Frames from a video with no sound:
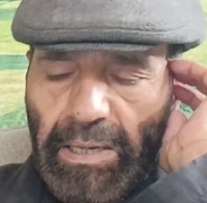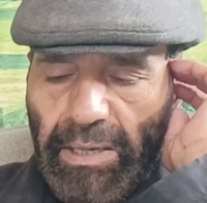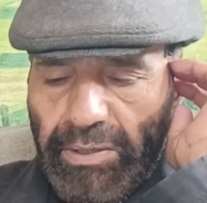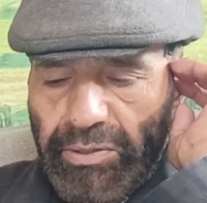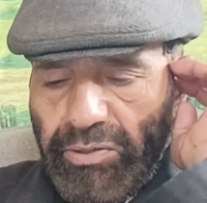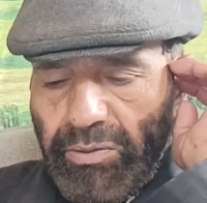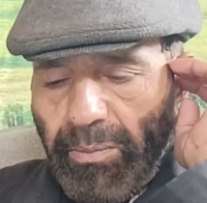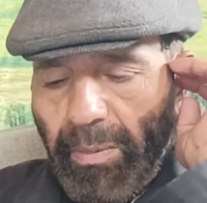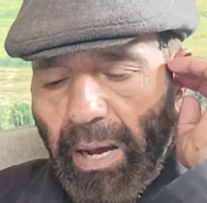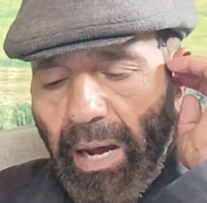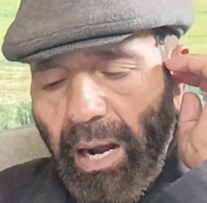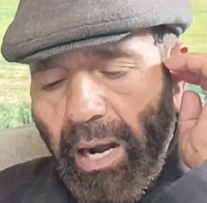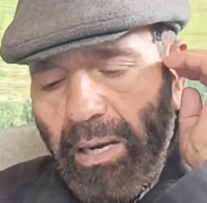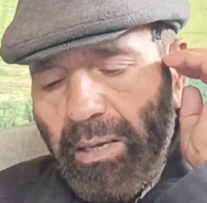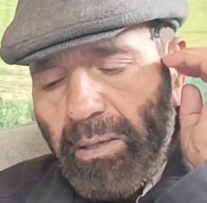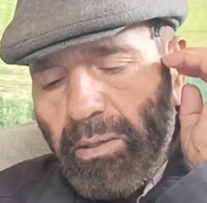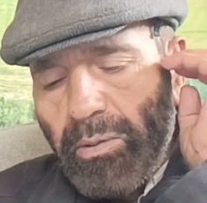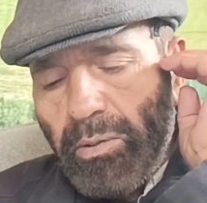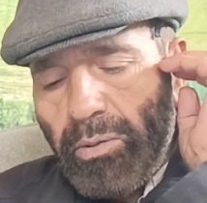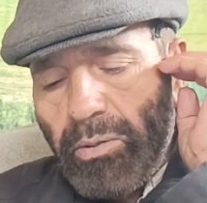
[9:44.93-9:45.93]

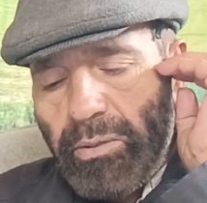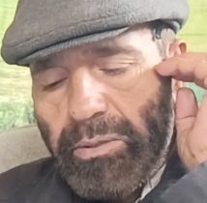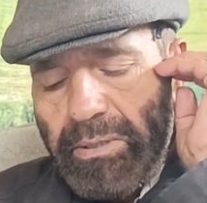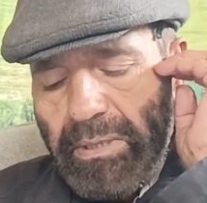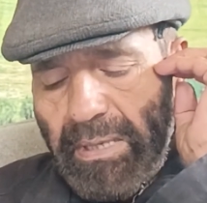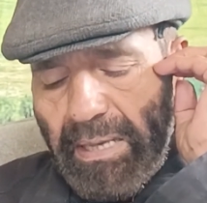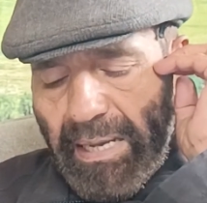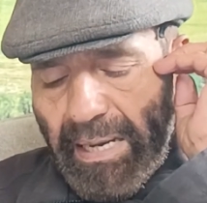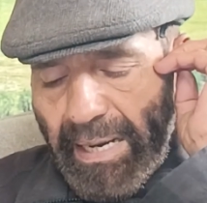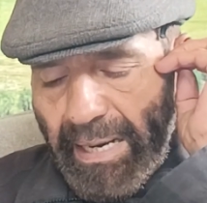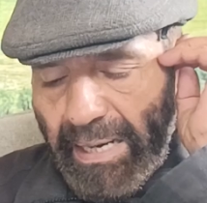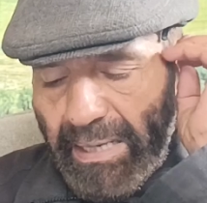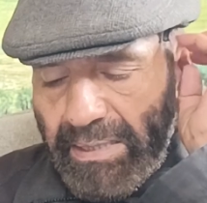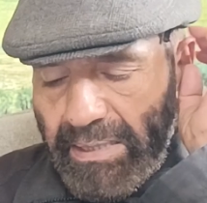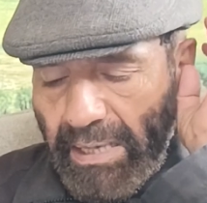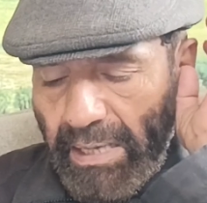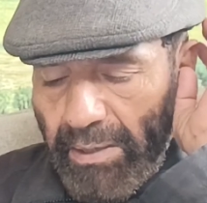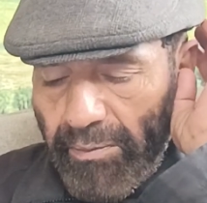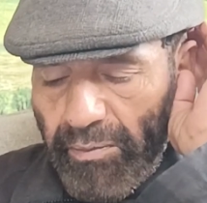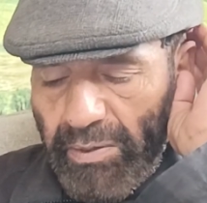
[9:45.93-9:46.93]
SMART goals. And
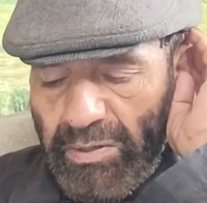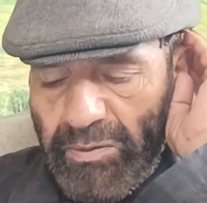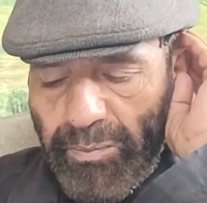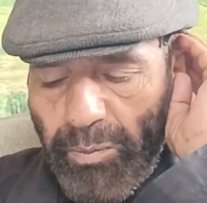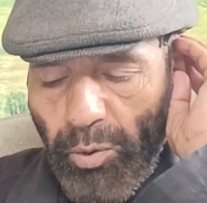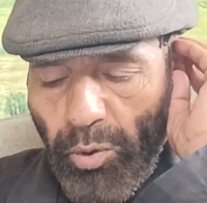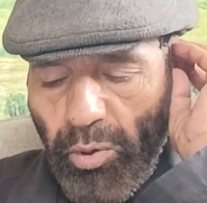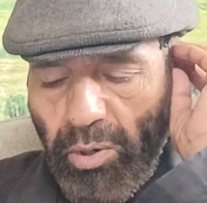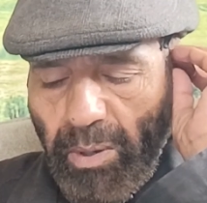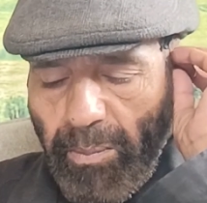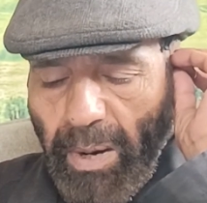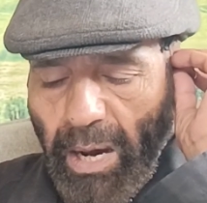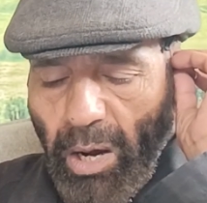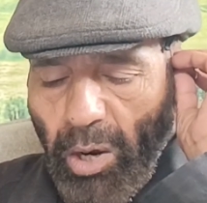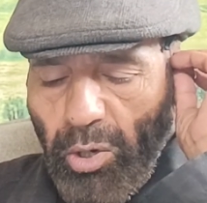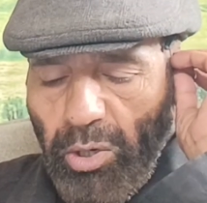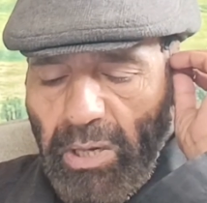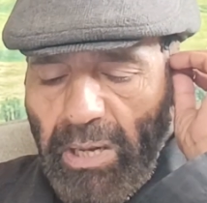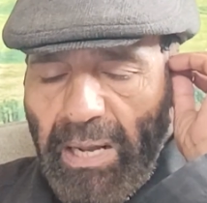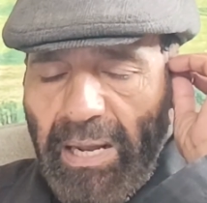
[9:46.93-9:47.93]
then we spoke
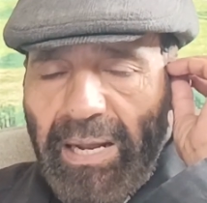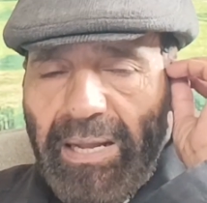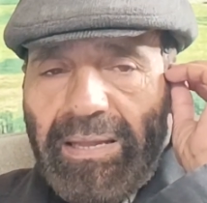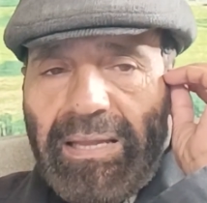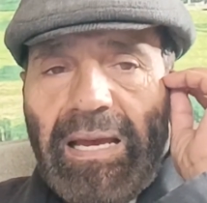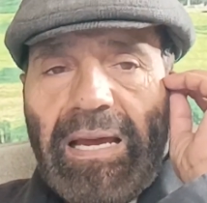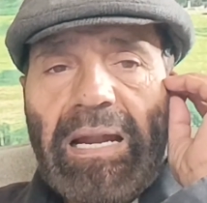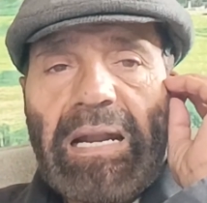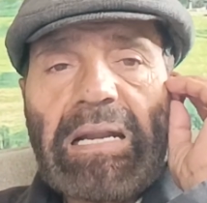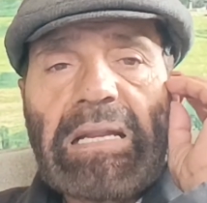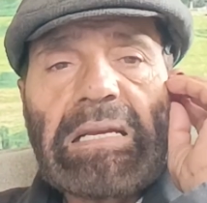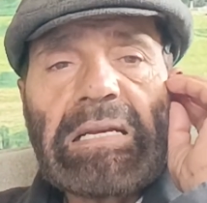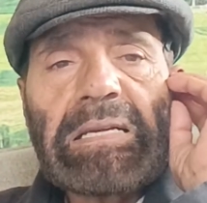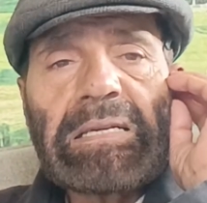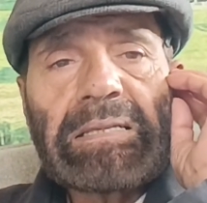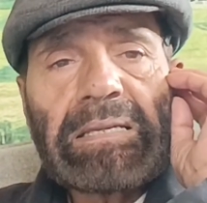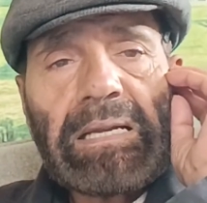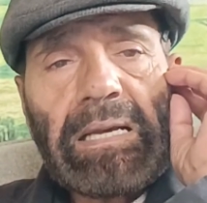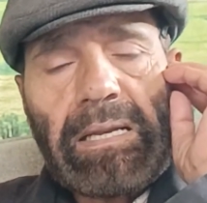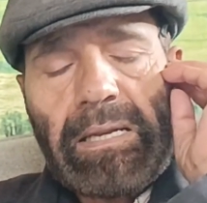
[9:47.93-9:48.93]
about the
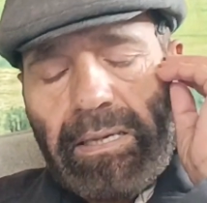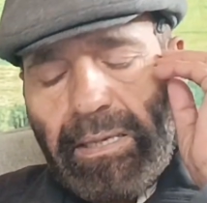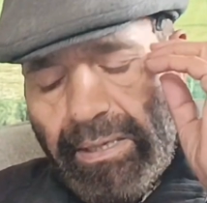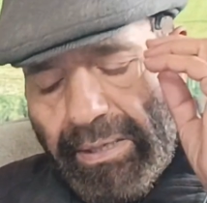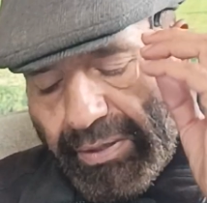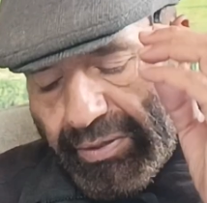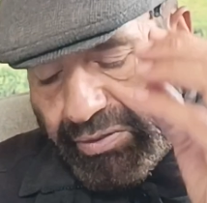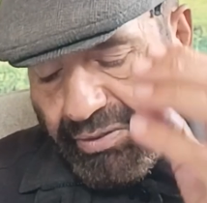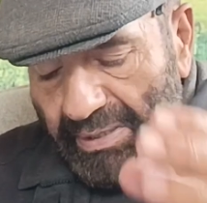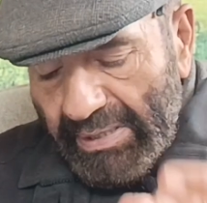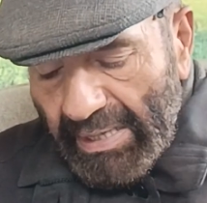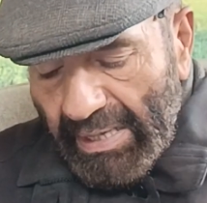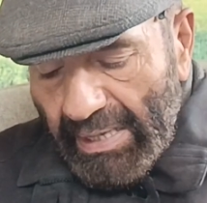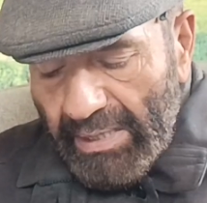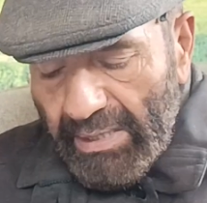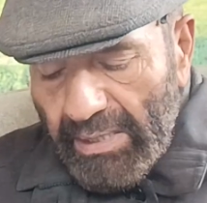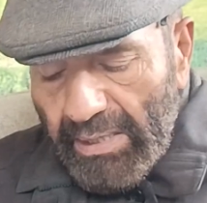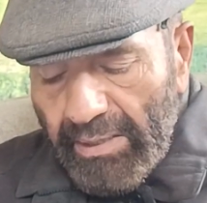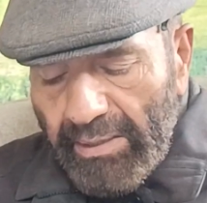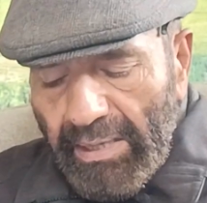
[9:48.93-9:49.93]
additional
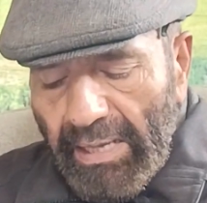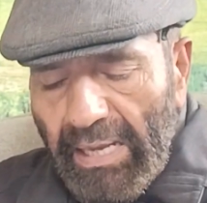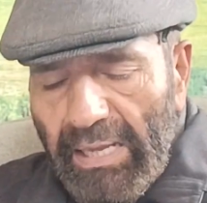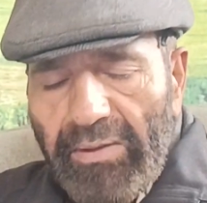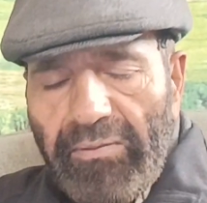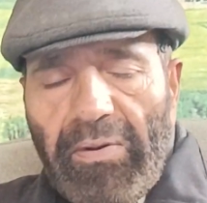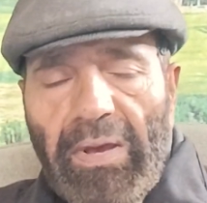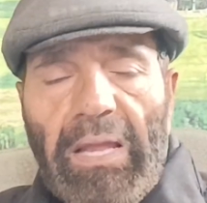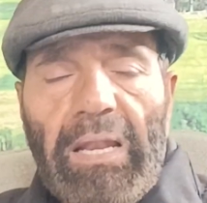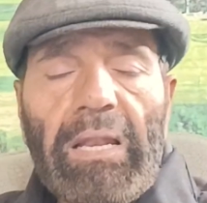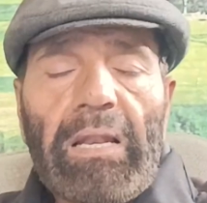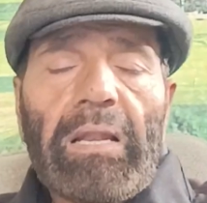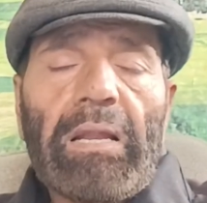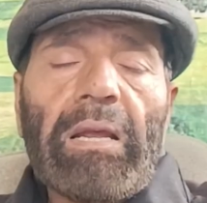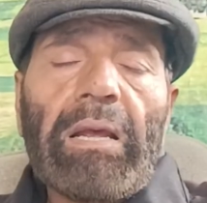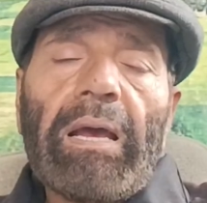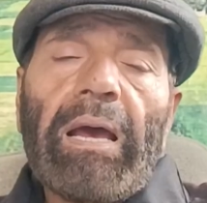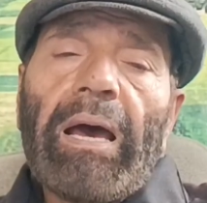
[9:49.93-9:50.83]
strategies as well.